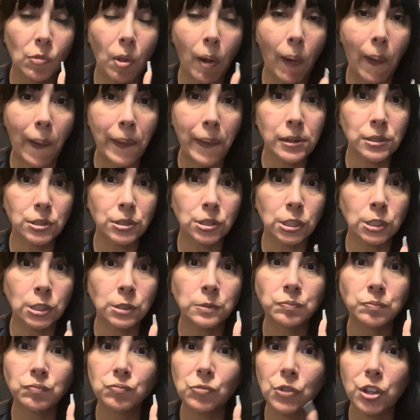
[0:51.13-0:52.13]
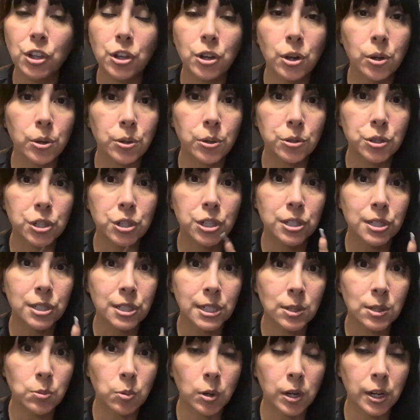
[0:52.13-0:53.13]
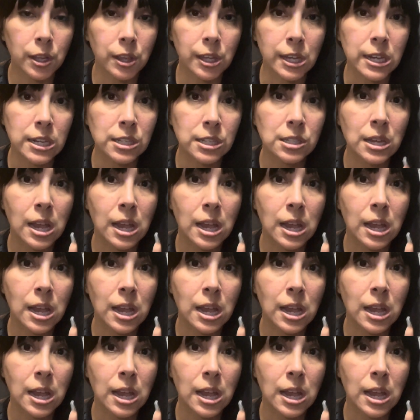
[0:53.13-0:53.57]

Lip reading: Also, you know who just did one of these?